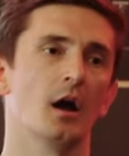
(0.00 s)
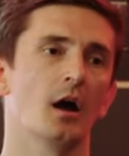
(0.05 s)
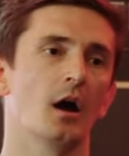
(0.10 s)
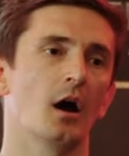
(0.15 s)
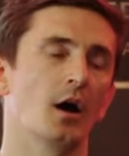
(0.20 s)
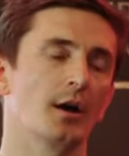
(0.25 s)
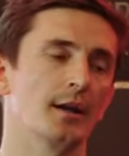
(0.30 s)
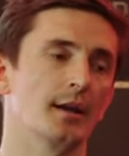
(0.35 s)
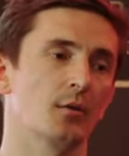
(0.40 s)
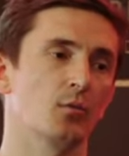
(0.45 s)

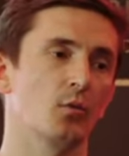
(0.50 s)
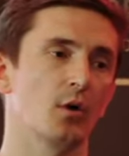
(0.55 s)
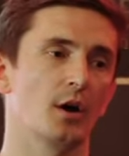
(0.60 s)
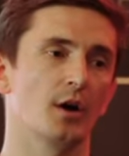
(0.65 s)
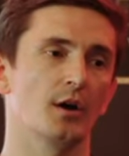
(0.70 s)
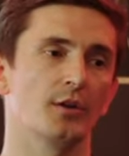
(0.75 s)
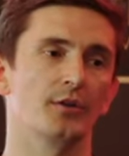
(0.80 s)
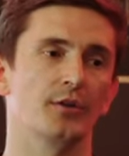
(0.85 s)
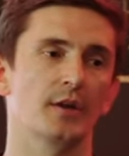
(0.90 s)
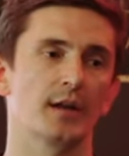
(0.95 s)
High net
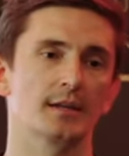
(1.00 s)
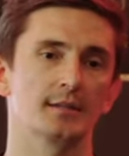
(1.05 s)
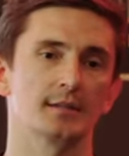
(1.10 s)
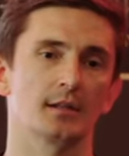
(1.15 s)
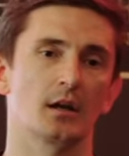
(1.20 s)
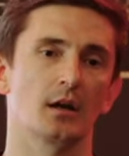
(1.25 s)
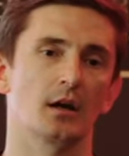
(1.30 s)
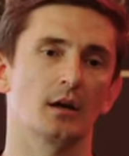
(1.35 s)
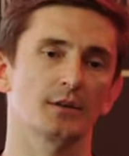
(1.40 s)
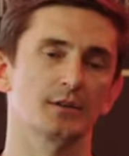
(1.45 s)
worth is
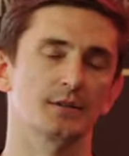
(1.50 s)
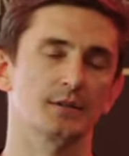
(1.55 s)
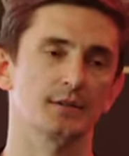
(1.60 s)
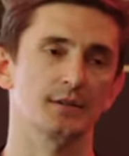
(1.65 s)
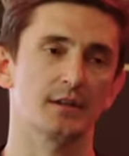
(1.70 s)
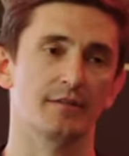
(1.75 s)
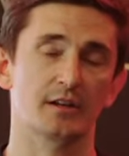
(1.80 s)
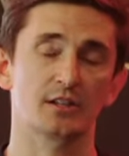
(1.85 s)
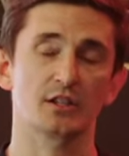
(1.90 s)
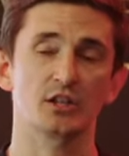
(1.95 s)
classed as,
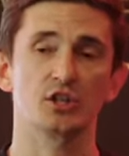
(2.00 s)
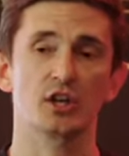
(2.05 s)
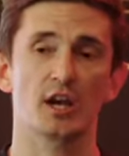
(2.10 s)
they've actually